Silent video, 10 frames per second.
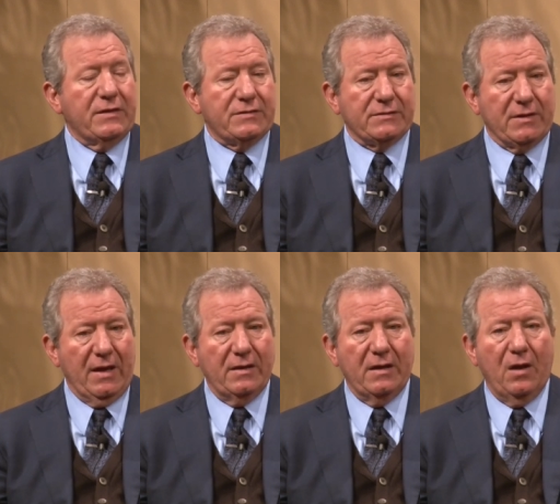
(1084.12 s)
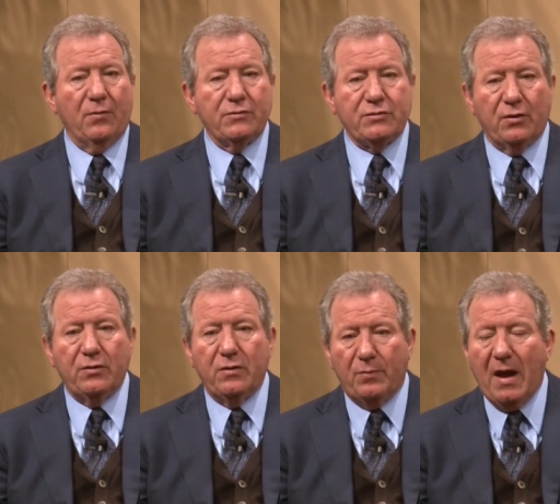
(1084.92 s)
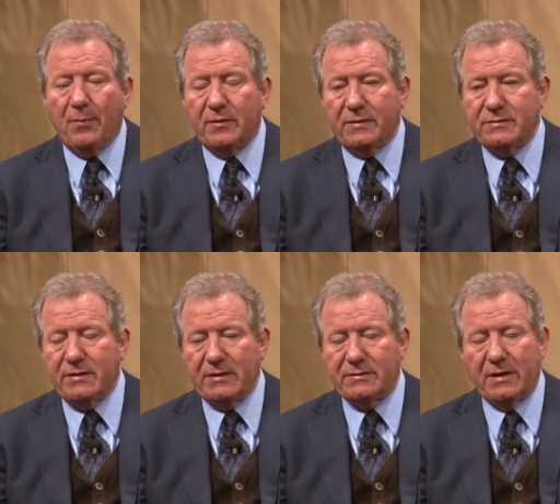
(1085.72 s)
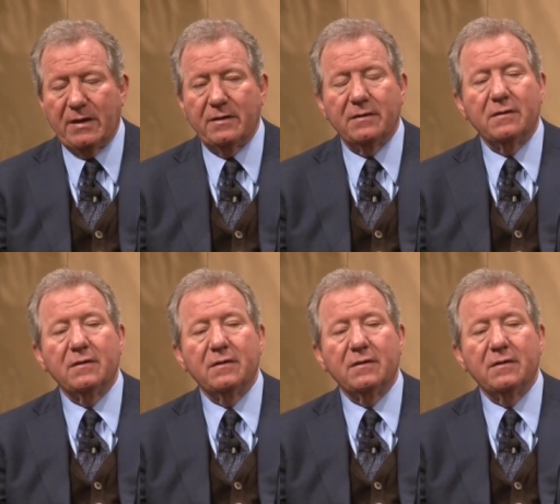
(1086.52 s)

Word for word: teaches that, and I want to show you the Bible doesn't teach that.